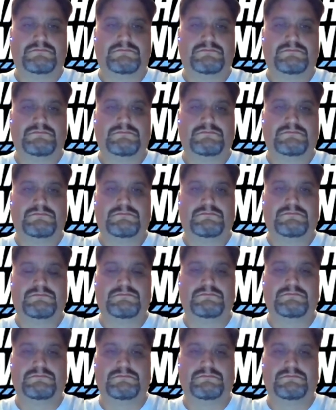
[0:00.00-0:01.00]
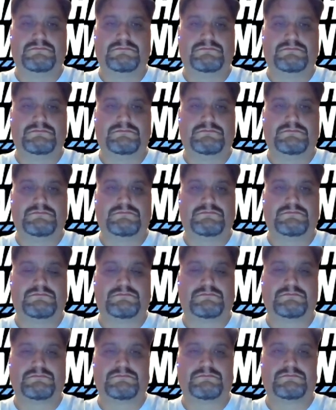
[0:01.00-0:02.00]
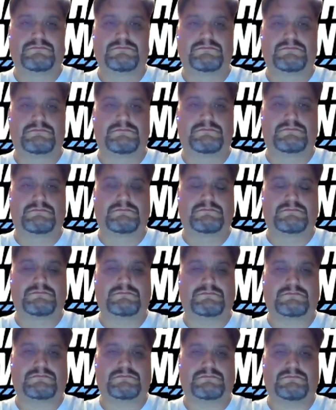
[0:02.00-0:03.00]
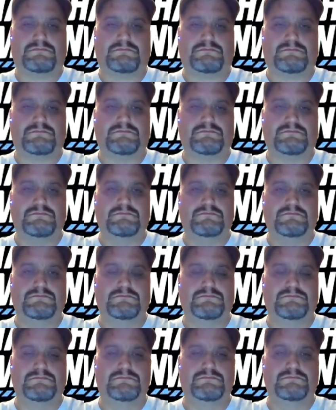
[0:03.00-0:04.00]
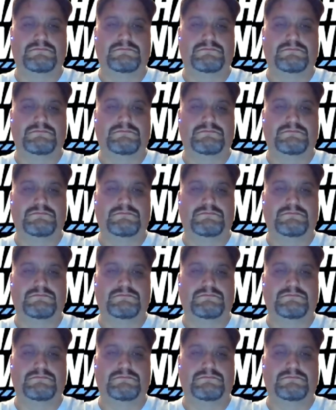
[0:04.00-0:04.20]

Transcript: The person shown says nothing.